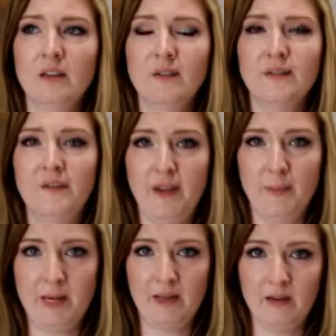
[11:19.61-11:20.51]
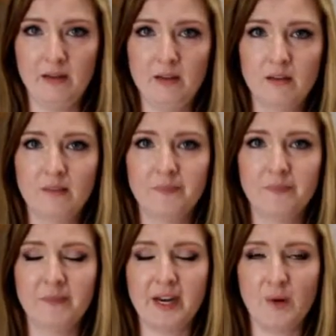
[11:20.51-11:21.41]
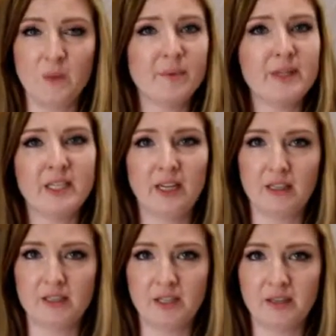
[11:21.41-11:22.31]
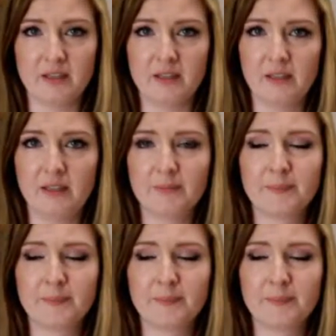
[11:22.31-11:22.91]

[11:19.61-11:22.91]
feminine, that I wouldn't be taken seriously,